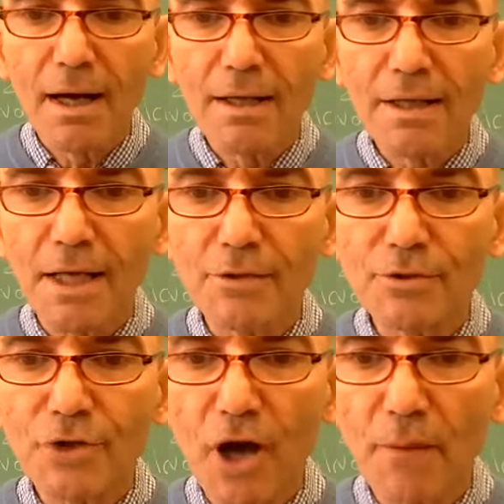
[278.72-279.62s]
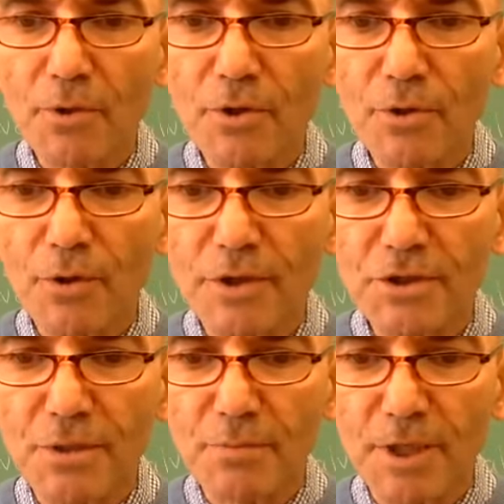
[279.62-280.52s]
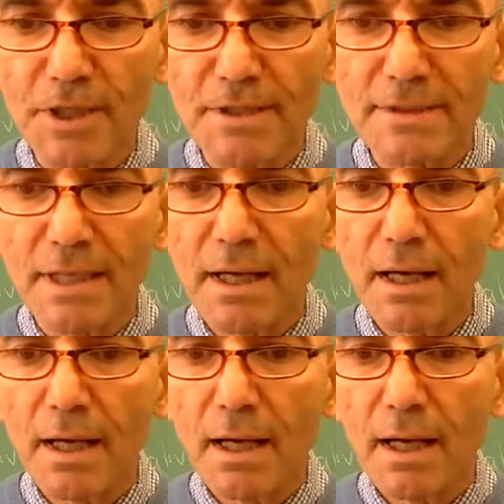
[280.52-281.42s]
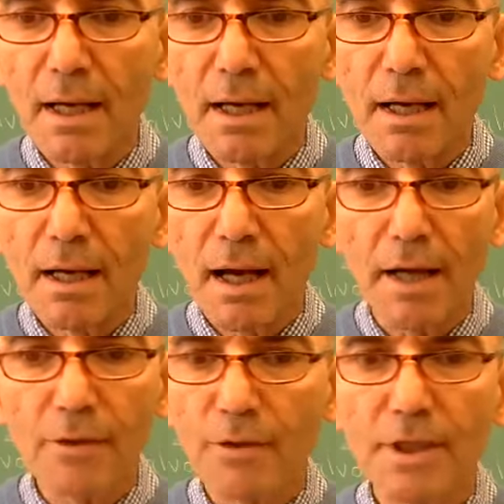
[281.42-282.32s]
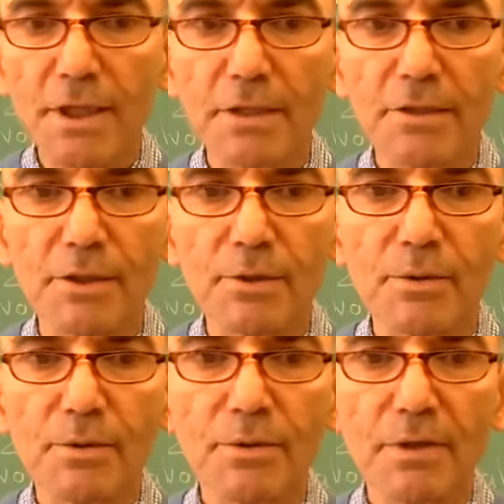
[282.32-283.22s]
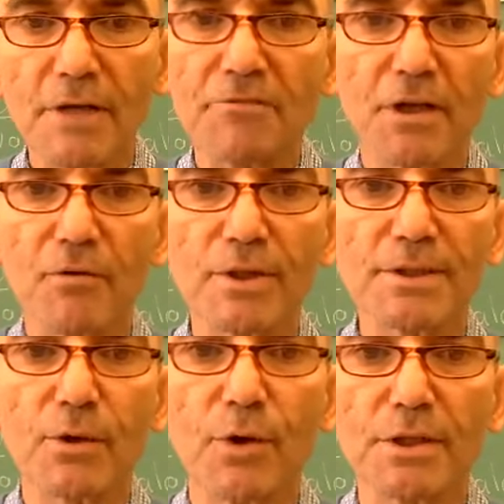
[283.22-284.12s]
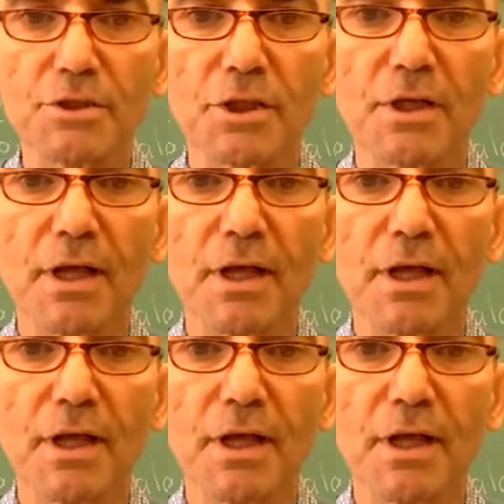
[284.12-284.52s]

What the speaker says: Can you type your question, please? I couldn't hear you, if there was a question.